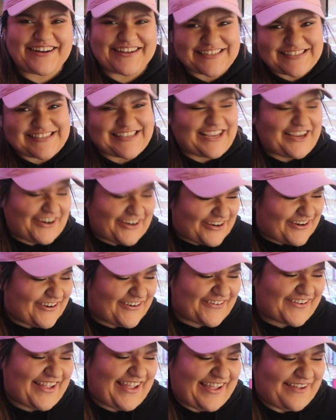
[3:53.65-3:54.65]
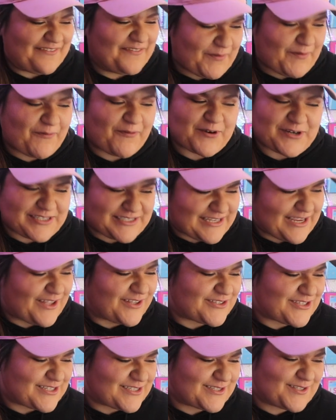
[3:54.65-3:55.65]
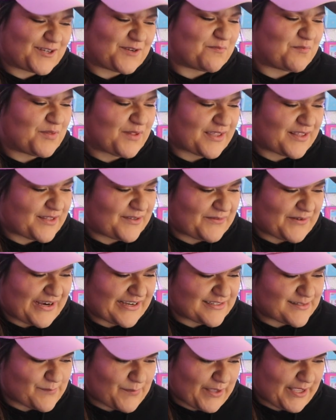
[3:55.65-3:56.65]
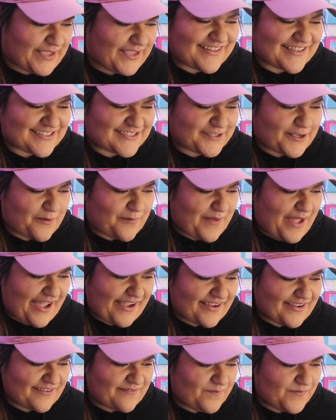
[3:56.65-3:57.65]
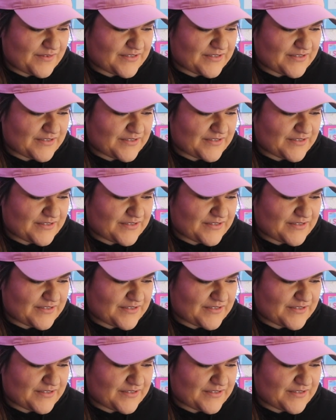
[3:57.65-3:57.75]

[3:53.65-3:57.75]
He's here. Okay, before Stell just completely wrecks me. Let's go back.